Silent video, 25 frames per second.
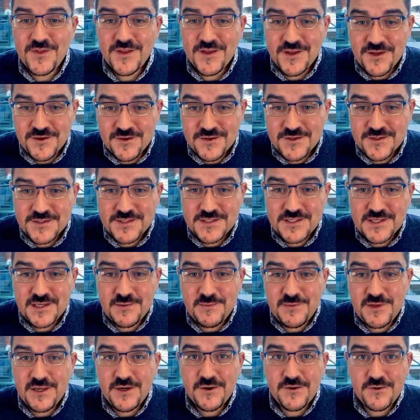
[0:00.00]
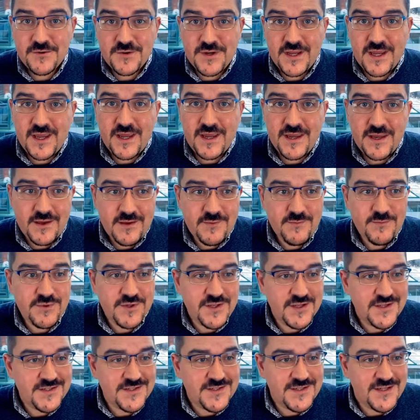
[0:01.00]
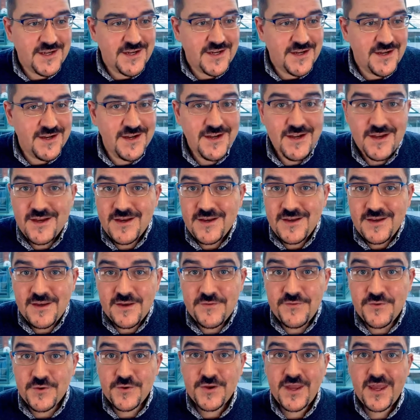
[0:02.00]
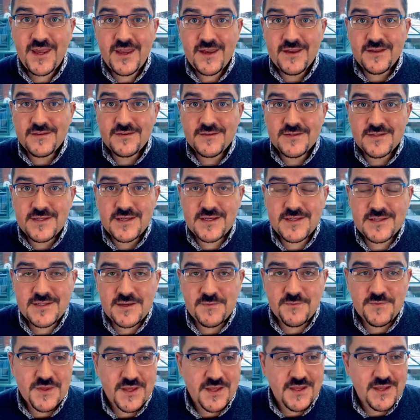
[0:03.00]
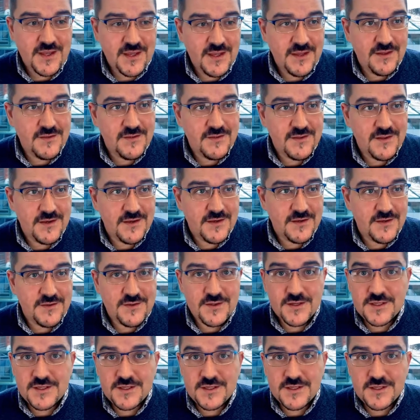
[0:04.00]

you can see me okay. Please, if you can, say something in the